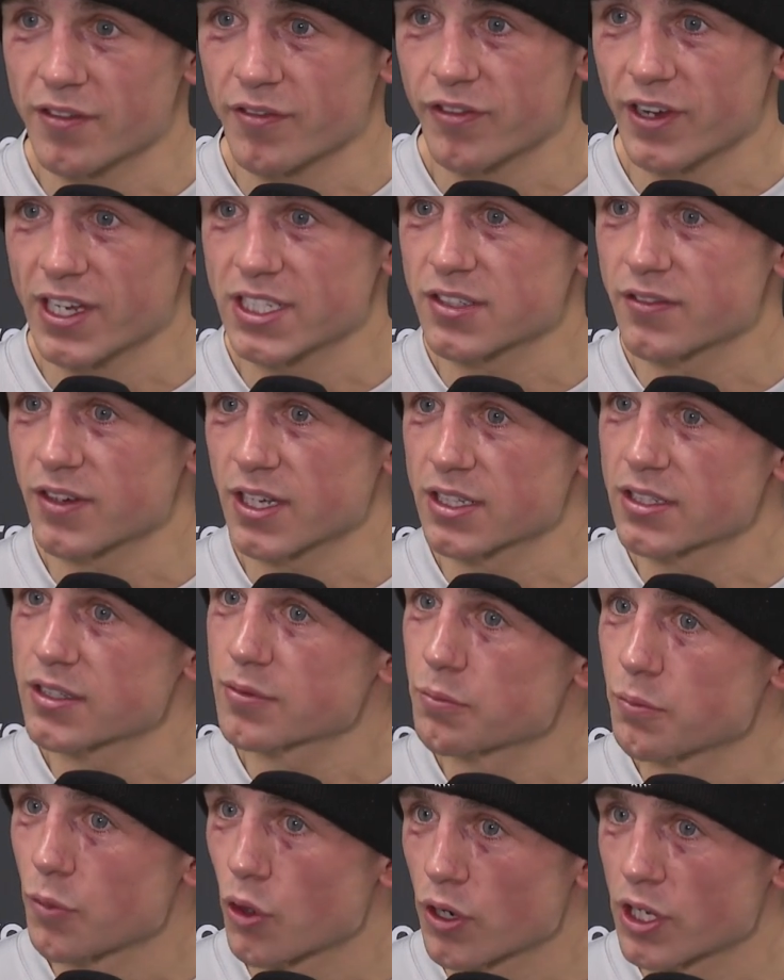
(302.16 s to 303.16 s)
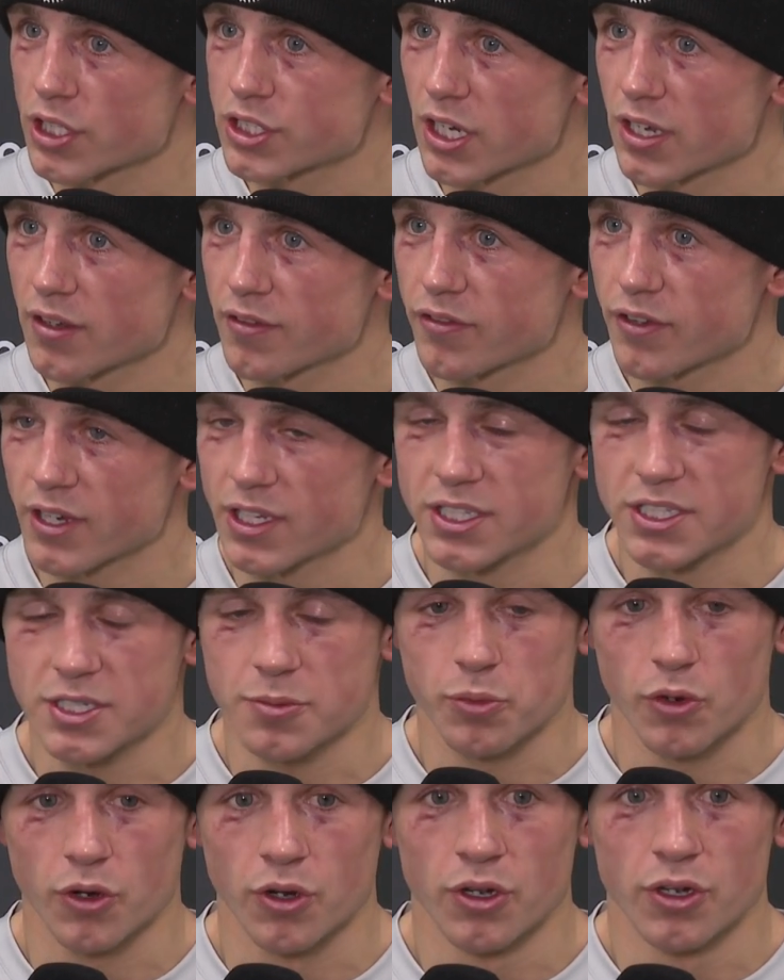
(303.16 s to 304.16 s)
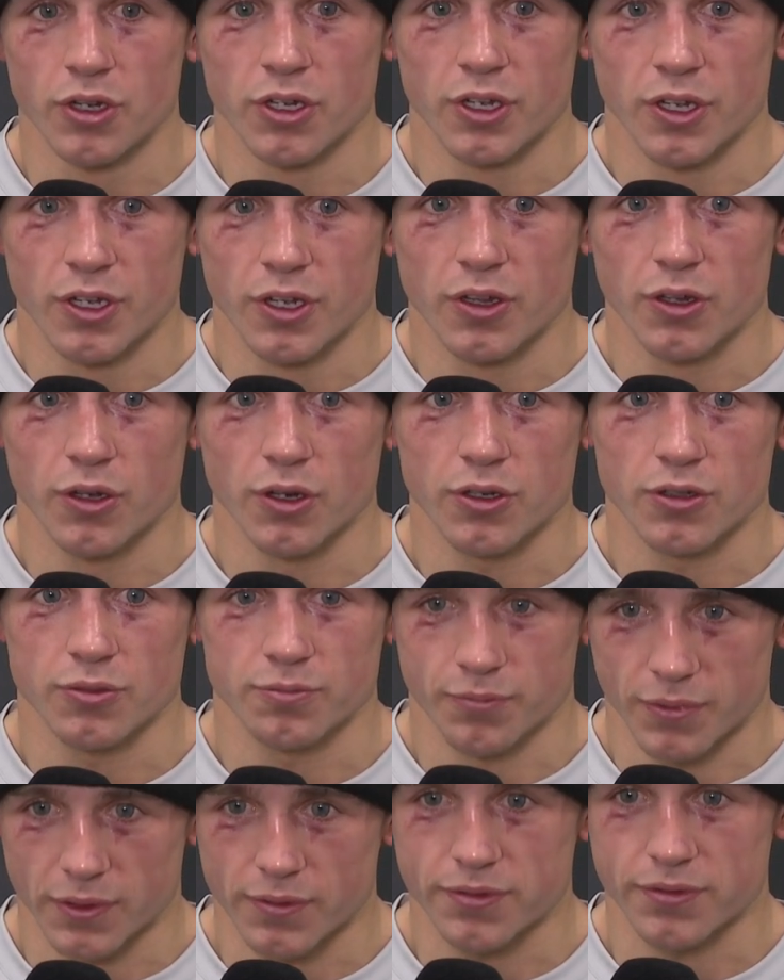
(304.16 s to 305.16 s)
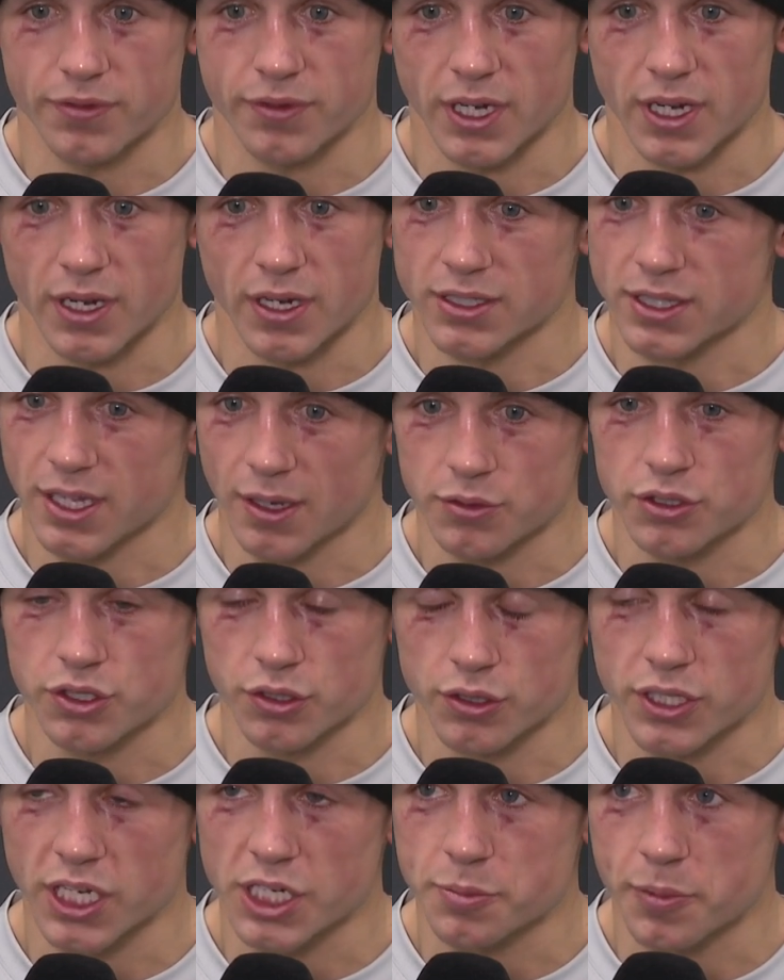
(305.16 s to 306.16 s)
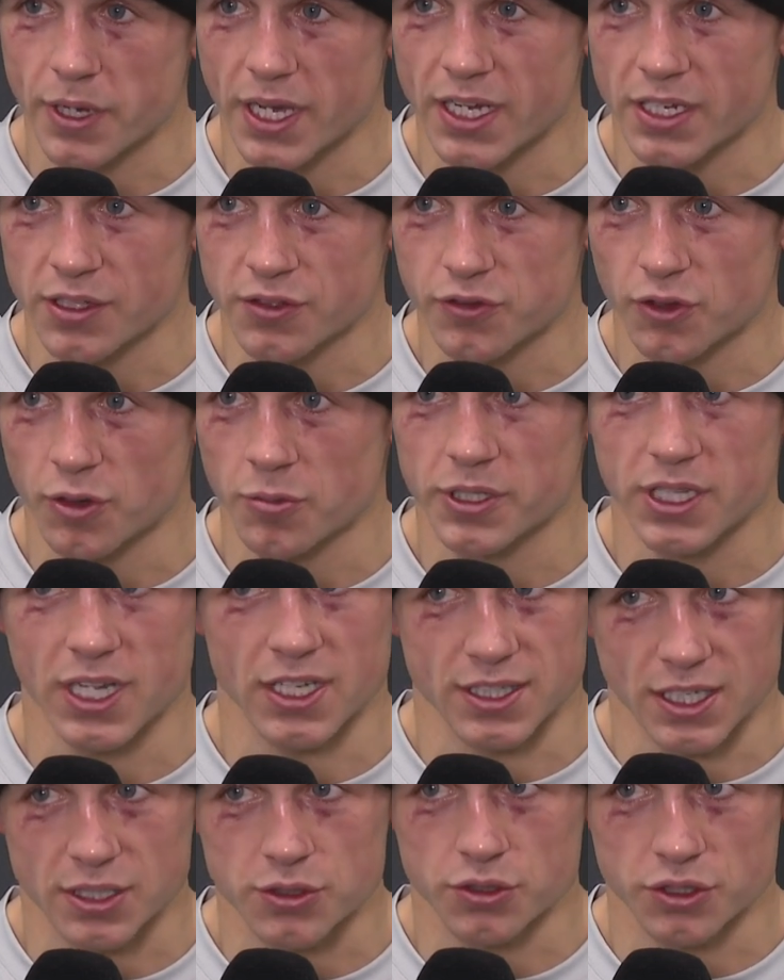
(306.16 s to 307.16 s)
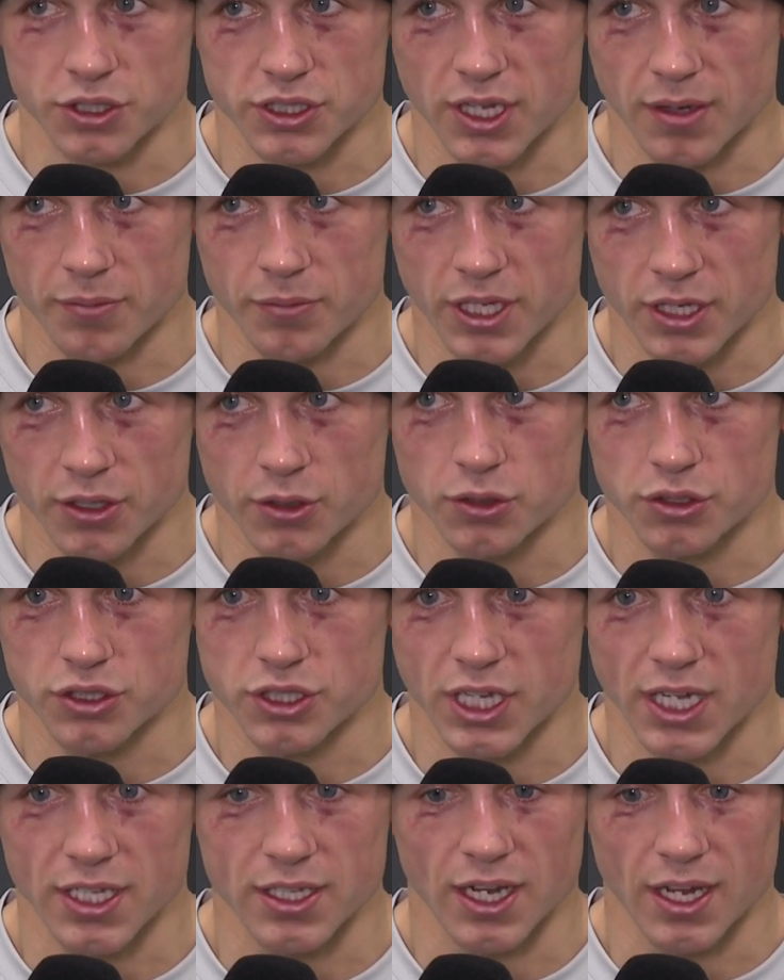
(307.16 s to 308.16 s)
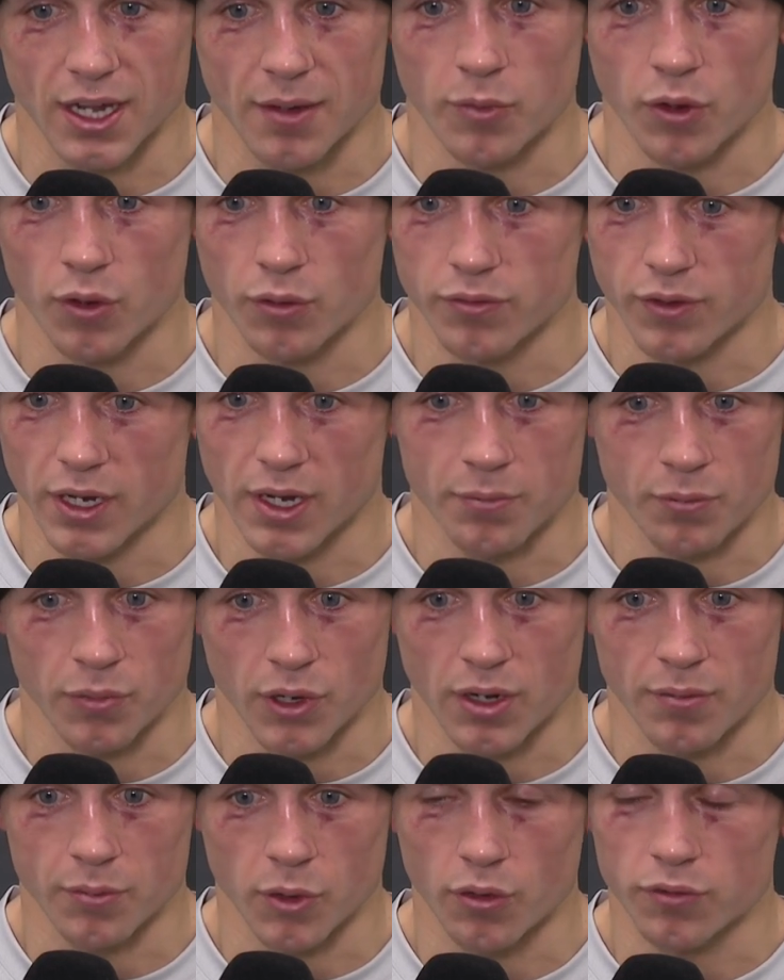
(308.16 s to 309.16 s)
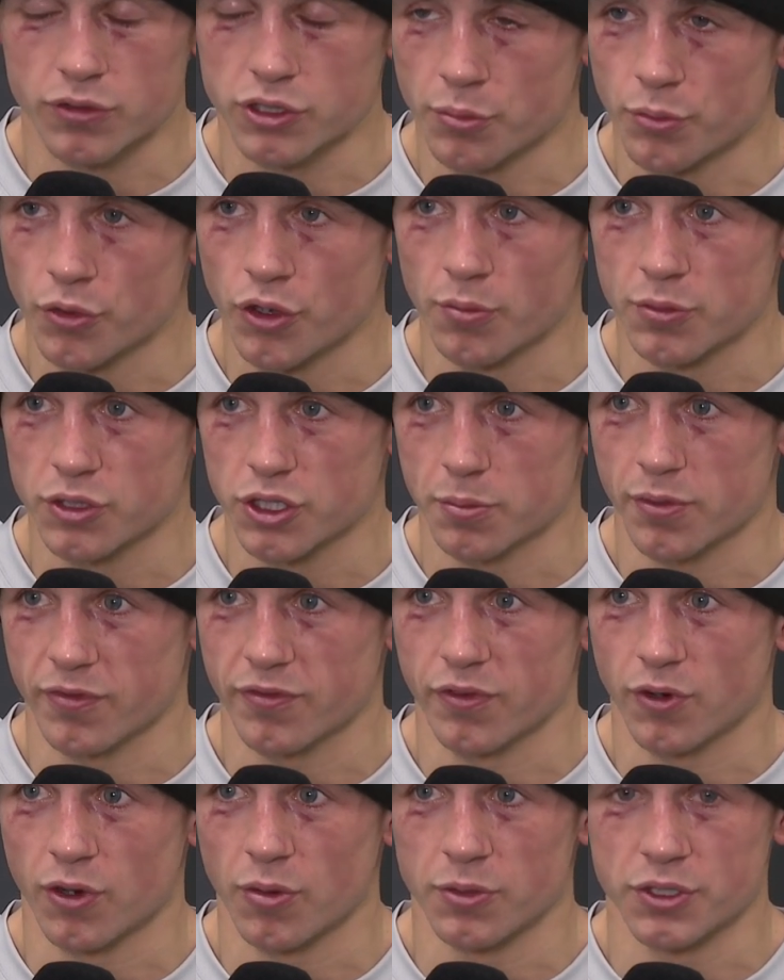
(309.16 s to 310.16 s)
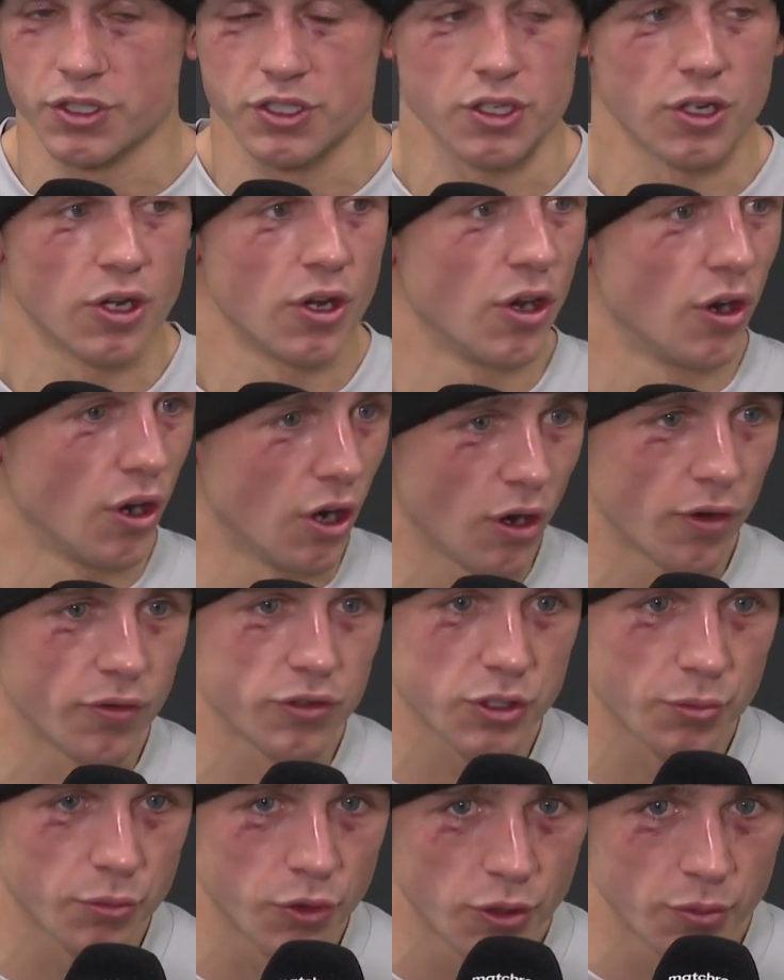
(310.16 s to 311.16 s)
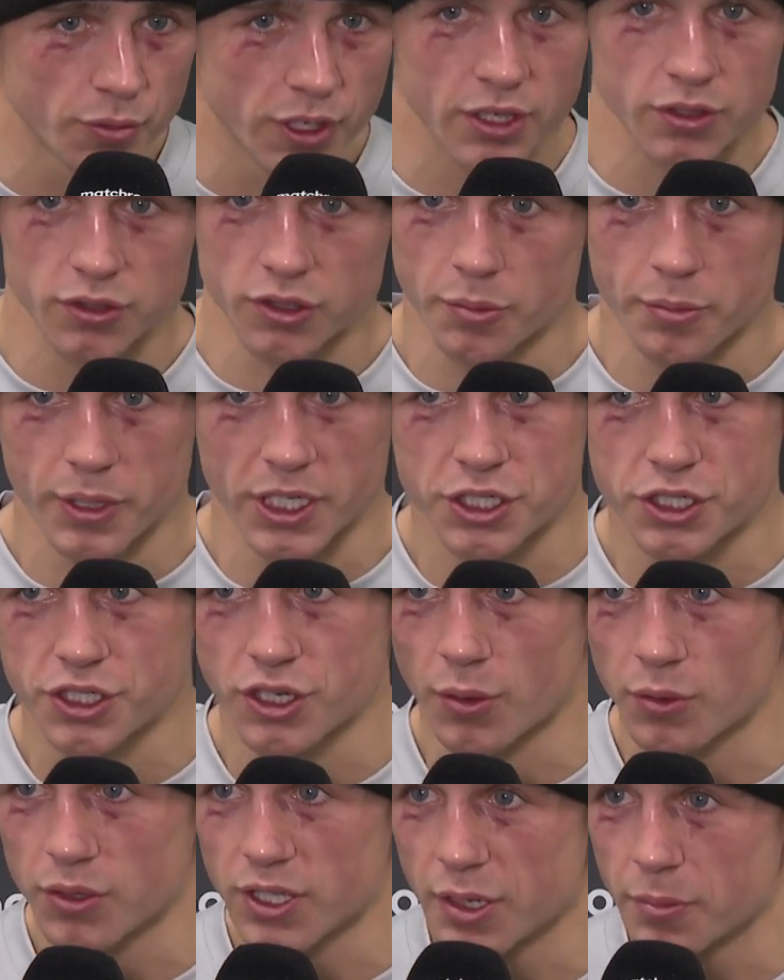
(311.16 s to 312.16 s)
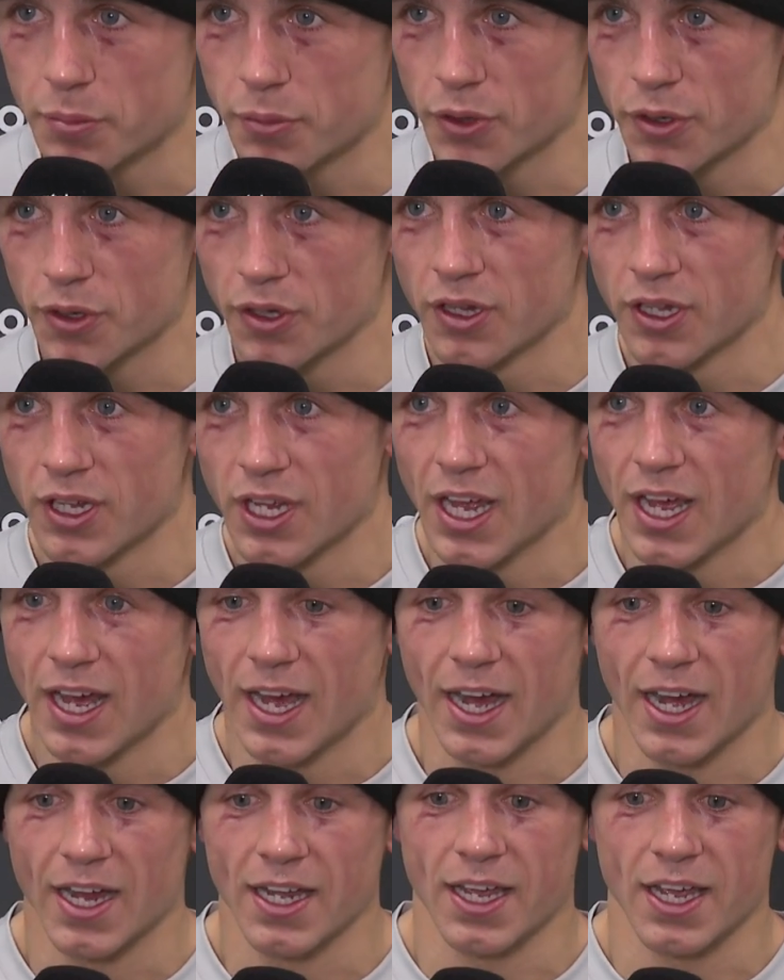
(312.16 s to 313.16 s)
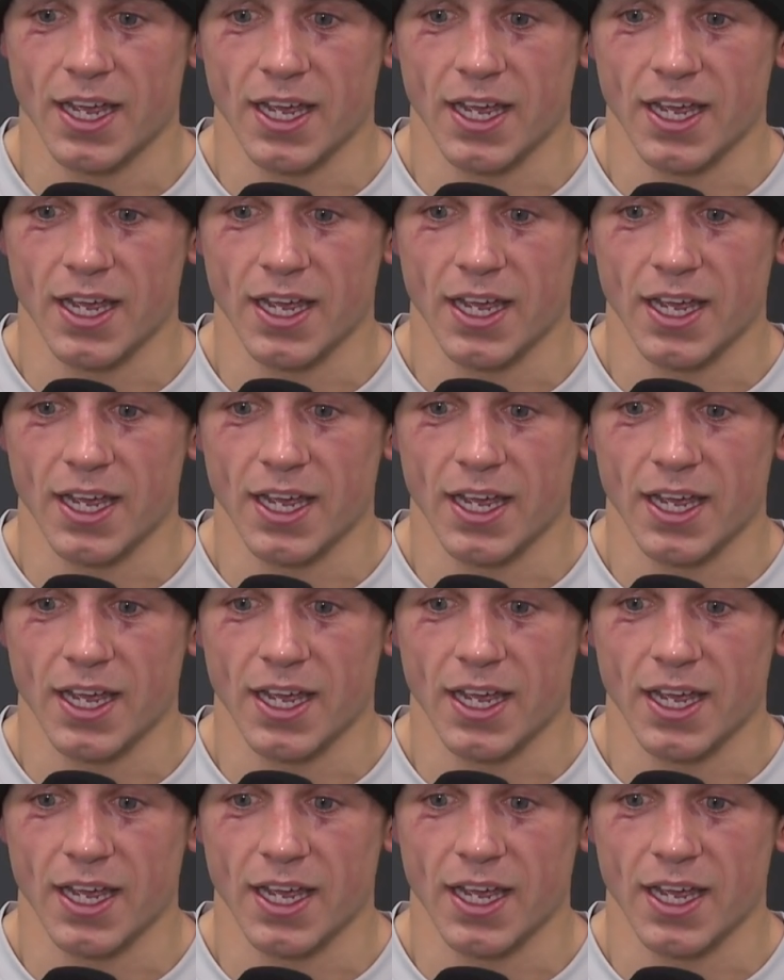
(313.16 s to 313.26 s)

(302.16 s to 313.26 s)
fight. I've had more exciting fights, but look, that was a good experience for me. That's going to stand me in good stead. I'm over the moon with the performance, over the moon with another big show in Liverpool, and